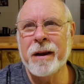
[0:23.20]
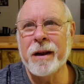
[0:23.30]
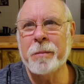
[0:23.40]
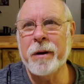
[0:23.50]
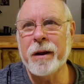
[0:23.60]

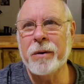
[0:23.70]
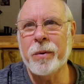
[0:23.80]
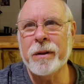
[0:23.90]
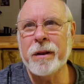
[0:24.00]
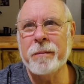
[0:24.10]
And to be
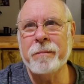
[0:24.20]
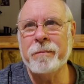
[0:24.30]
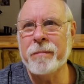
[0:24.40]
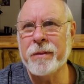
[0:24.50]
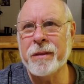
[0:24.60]
honest with you,
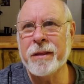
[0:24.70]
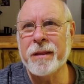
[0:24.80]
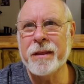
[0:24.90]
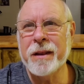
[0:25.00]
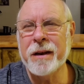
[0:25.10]

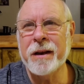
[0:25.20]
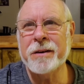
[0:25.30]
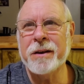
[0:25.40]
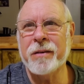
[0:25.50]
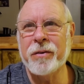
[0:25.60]
they're
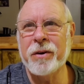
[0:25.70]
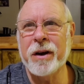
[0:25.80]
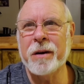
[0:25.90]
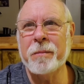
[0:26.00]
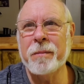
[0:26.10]
not just a food
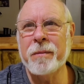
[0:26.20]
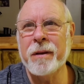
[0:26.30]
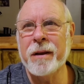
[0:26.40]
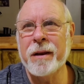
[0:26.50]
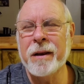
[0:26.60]
item,
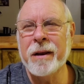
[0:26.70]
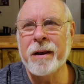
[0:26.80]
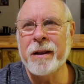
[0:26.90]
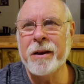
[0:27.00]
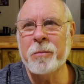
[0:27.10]

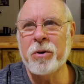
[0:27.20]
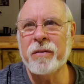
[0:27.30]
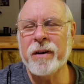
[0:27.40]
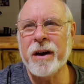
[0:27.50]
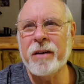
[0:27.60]
they're
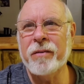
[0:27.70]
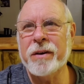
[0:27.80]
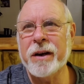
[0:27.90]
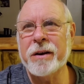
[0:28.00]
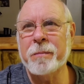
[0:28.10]
more of a
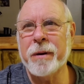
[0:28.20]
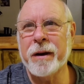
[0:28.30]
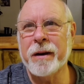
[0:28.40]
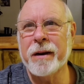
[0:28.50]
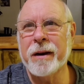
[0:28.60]
conversation
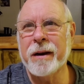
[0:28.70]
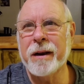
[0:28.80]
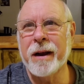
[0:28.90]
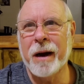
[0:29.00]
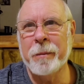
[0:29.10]
piece.
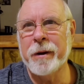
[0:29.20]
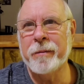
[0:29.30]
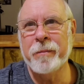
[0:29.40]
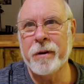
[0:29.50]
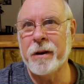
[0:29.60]
I
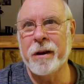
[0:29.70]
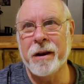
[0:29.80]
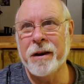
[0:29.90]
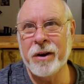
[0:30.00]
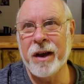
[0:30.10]
mean,
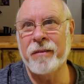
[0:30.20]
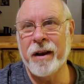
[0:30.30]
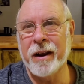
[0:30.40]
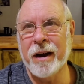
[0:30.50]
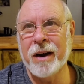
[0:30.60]
you haven't
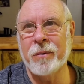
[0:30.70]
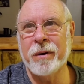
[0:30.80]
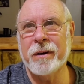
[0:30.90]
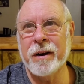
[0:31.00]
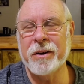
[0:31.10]
had hot
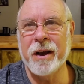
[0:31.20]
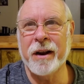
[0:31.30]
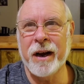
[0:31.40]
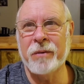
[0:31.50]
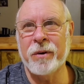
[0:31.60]
wings unless you
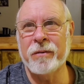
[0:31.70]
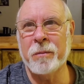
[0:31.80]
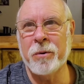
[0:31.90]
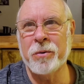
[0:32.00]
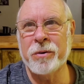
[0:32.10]
had hot
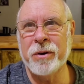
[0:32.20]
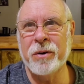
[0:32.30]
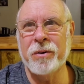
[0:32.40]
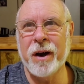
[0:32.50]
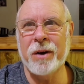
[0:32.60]
wings from old
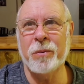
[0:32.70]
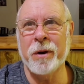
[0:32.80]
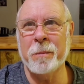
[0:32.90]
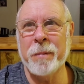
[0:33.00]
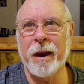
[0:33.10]
Joe's Hot
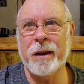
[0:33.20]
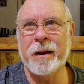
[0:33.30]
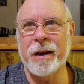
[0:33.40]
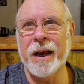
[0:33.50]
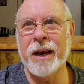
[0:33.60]
Wings back
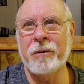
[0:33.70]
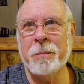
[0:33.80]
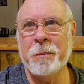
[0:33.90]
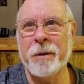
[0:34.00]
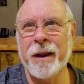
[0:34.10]
in the day.
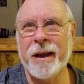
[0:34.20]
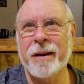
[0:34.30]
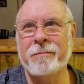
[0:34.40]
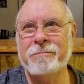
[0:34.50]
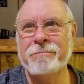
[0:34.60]
Remember
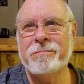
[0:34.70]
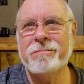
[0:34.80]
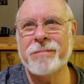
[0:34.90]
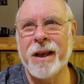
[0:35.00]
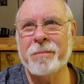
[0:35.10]
that?
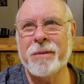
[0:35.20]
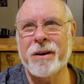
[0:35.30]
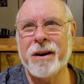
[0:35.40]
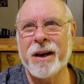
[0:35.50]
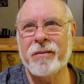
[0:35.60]
Yep,
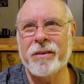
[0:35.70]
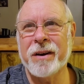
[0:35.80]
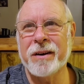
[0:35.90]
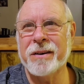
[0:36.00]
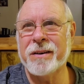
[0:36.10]
they're a
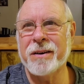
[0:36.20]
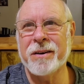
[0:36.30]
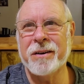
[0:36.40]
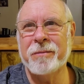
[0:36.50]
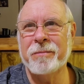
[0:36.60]
conversation
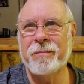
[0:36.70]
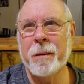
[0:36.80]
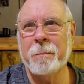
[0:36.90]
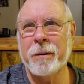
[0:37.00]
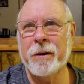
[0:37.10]
starter.
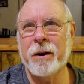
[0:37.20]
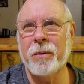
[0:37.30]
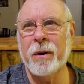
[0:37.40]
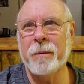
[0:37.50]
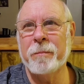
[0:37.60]
But you
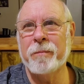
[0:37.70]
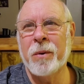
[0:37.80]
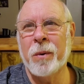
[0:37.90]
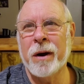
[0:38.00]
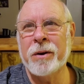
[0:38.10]
know what?
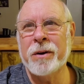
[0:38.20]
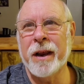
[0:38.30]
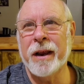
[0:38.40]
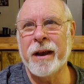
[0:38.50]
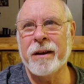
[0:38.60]
Why do
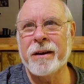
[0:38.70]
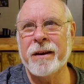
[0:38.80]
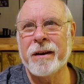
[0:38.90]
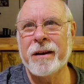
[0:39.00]
takeouts